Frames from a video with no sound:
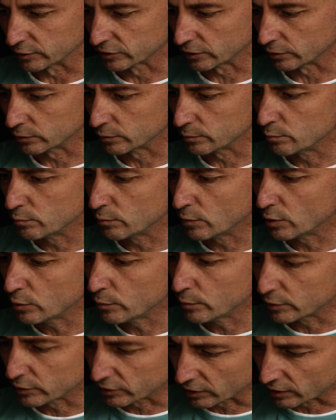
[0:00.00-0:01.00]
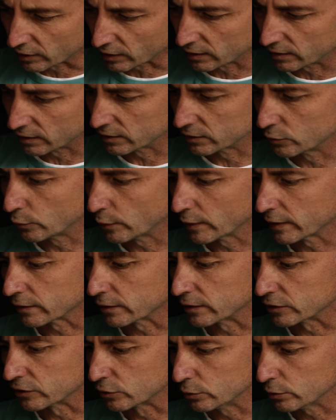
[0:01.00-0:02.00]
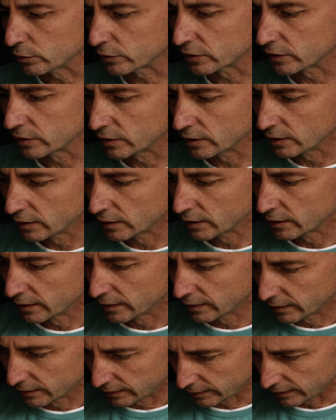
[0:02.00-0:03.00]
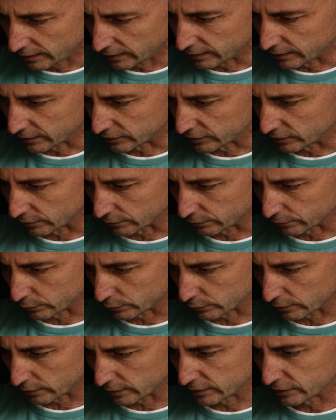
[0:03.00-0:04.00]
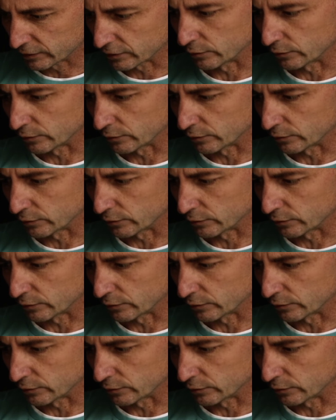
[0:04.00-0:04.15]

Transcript: So the moment the weather is good, and it has enough fertilizer